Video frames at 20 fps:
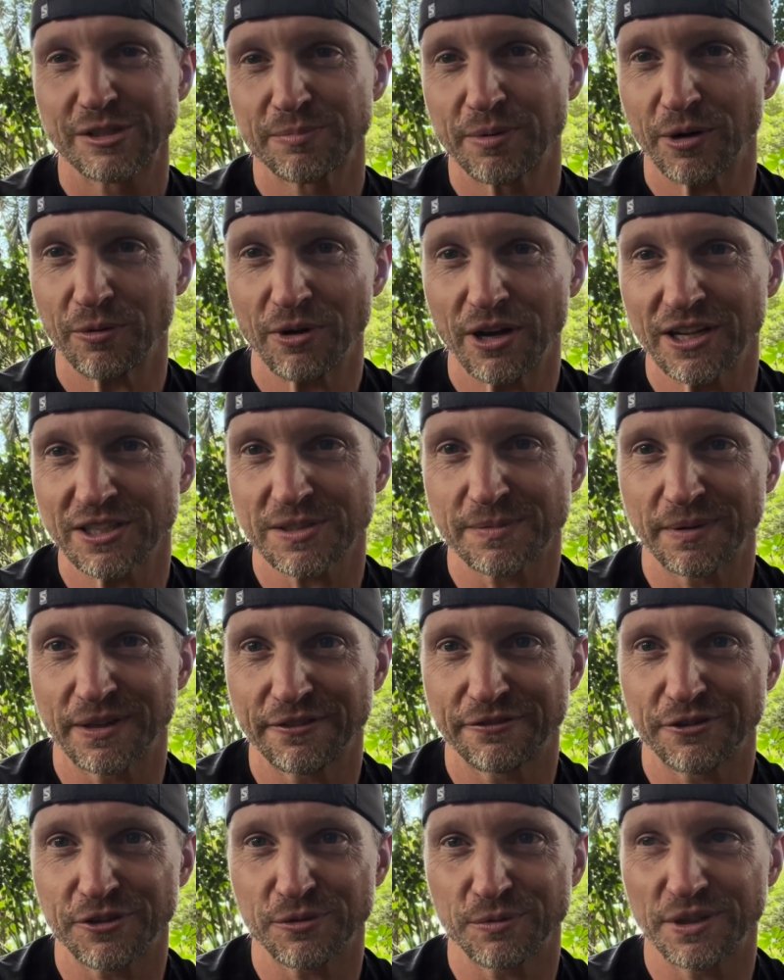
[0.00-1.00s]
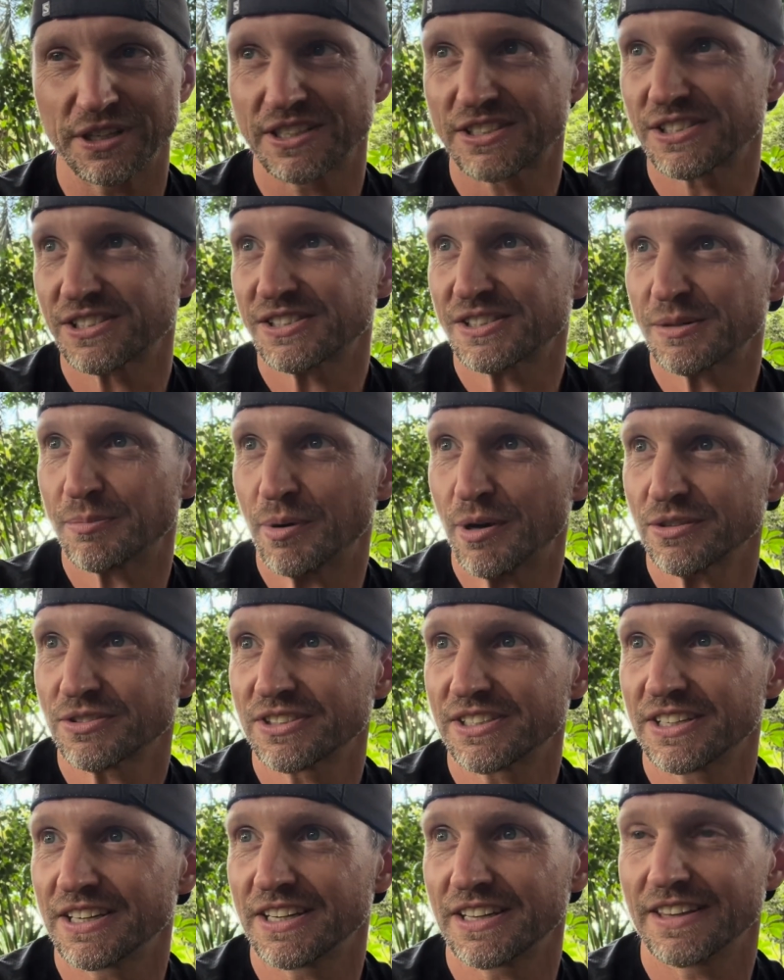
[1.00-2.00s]
been a while. It's been a few weeks since I
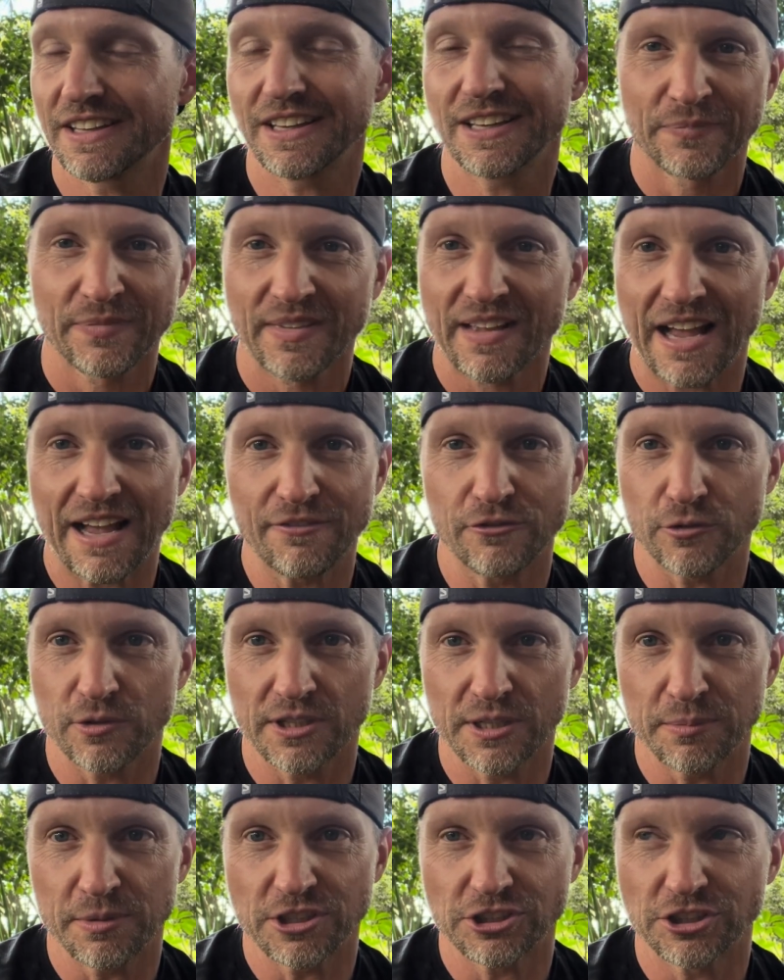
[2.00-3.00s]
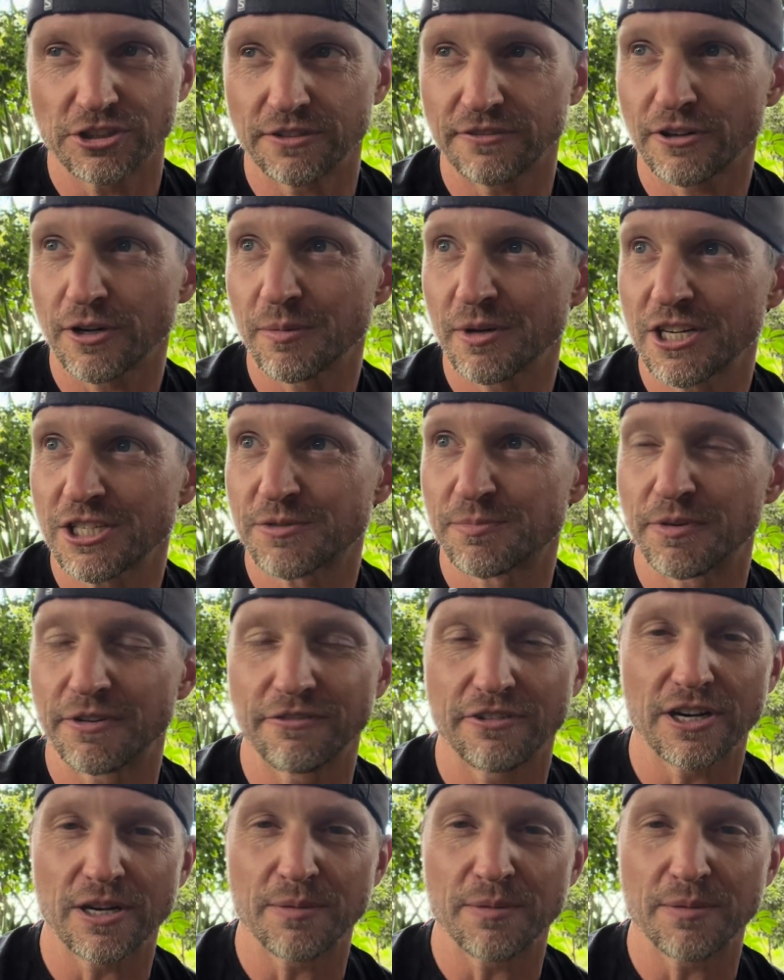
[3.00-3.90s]
posted anything. I haven't really been shooting very much, been very